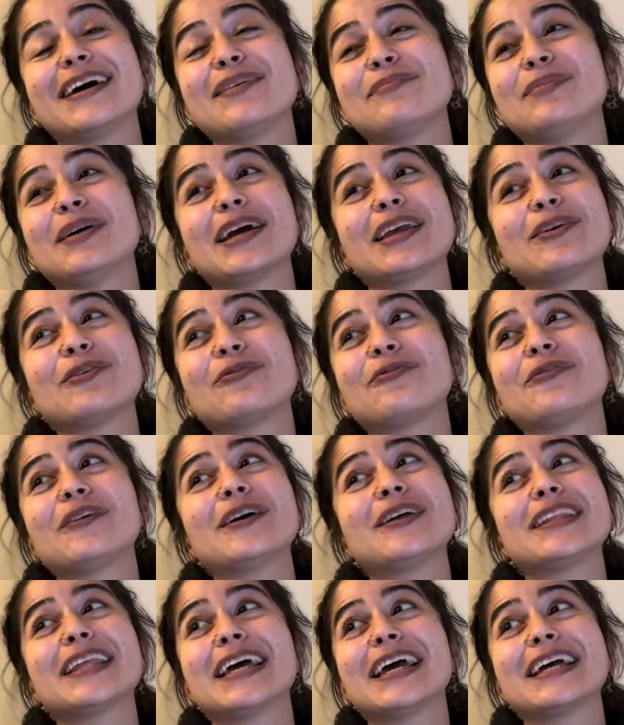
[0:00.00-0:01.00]
But you
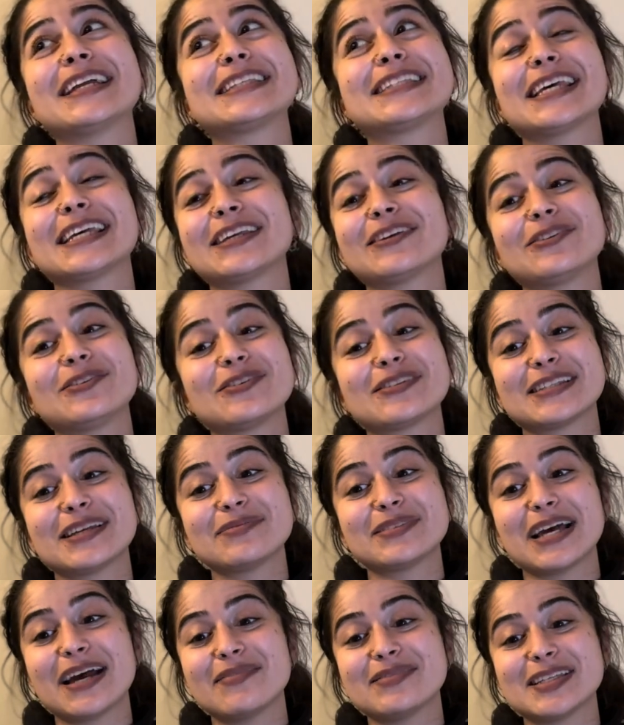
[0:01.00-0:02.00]
feel it. It's like,
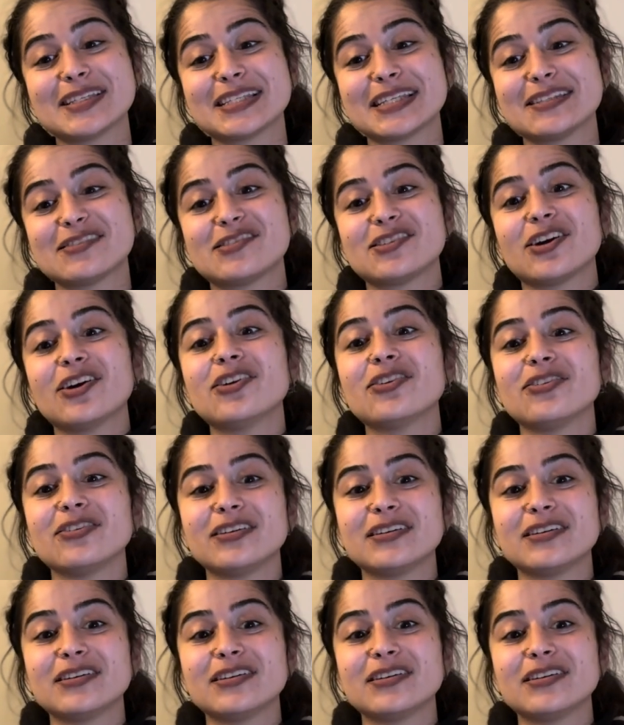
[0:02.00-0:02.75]
sometimes it's internal.